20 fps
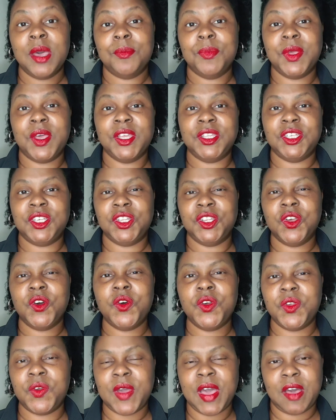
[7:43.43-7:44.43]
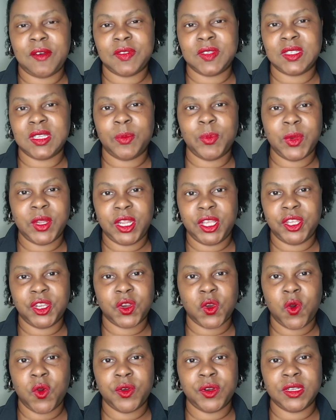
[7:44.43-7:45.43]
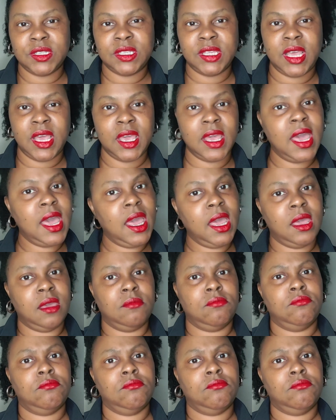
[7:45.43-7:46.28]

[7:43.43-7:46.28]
because you know you have someone in your corner saying, hey,